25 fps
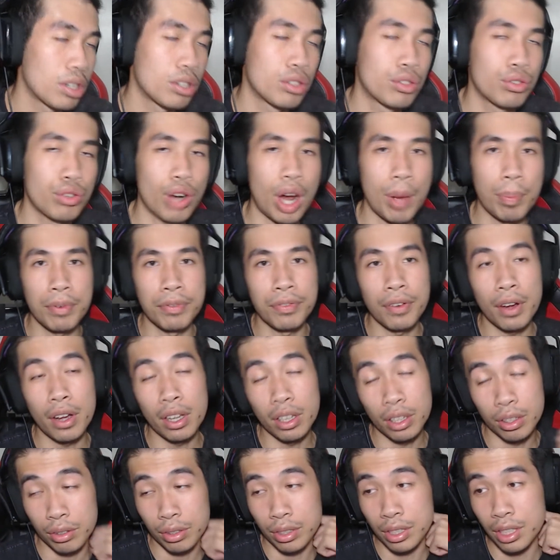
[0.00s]
drop a
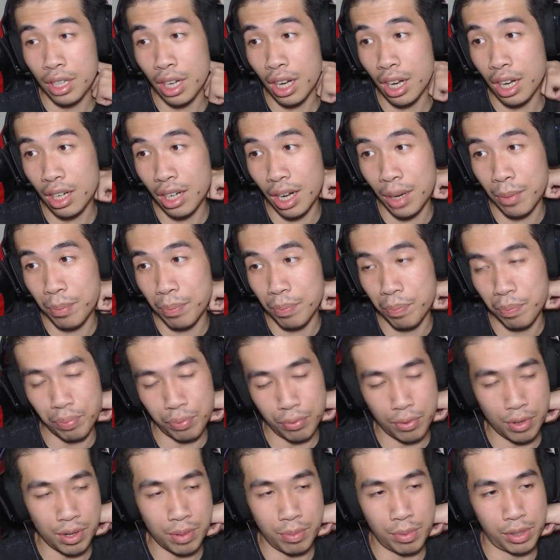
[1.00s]
follow. Yeah, I
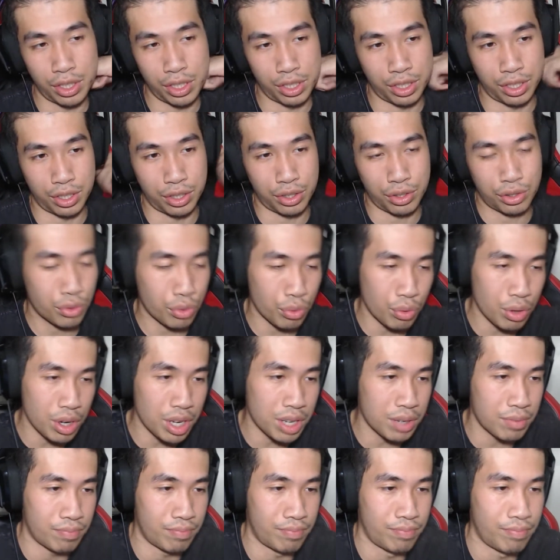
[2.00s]
pretty much just
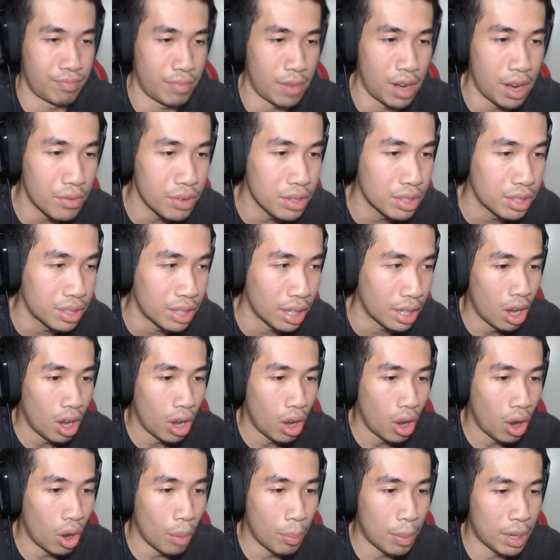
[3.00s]
stream everything
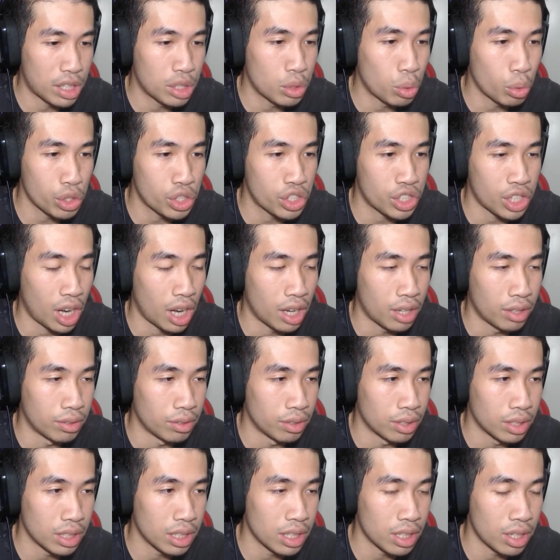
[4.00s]
on my Twitch channel.
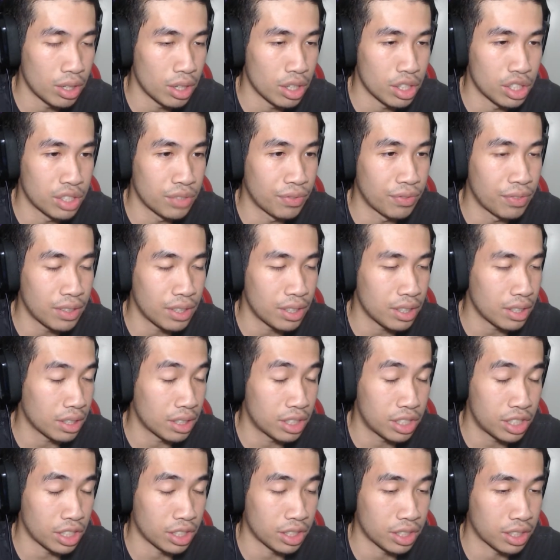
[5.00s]
Either it's
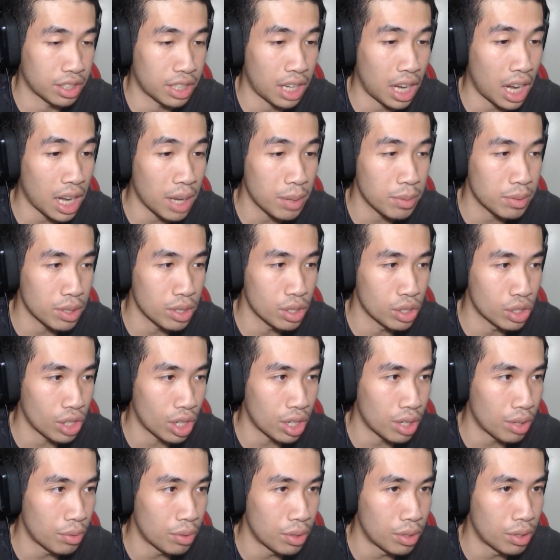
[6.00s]
just games in
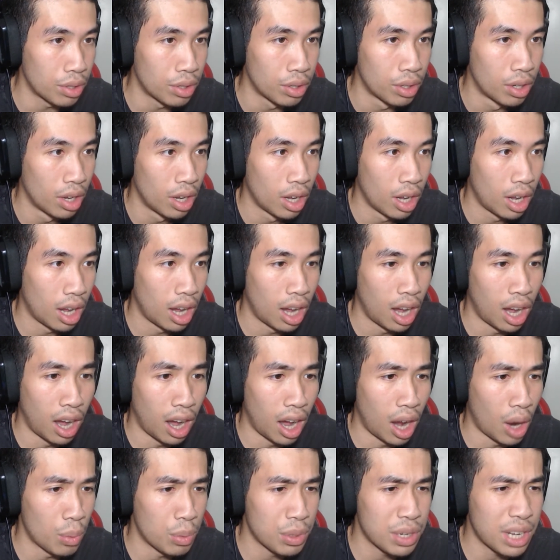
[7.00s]
general,
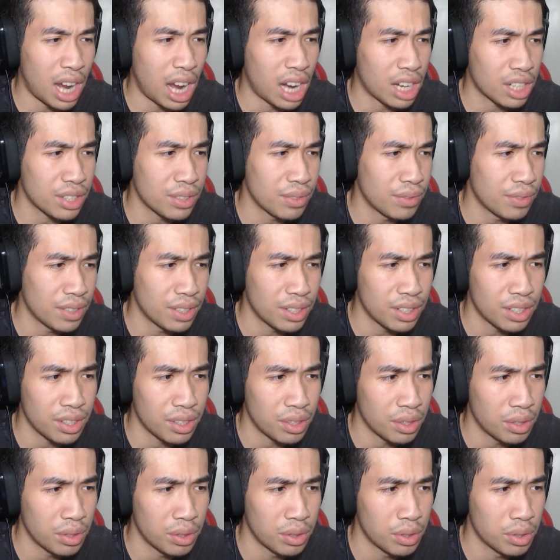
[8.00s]
uh, reaction
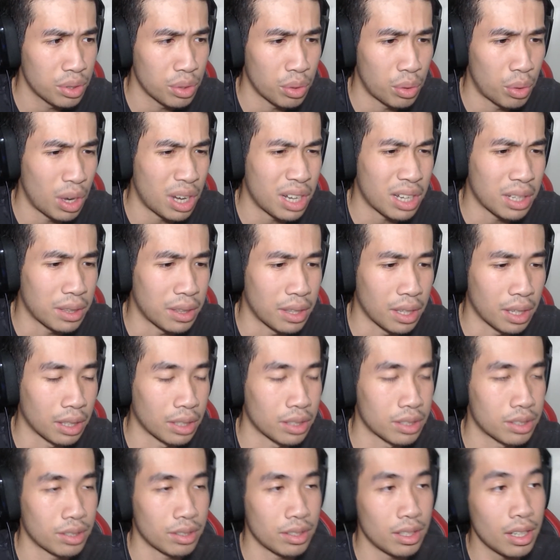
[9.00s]
videos, or anything.
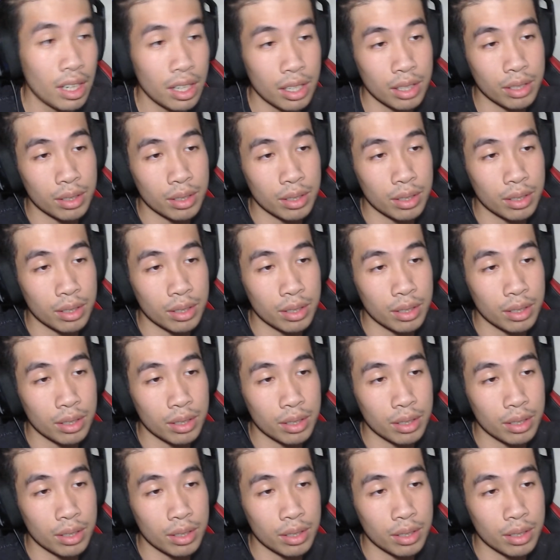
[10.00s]
So yeah,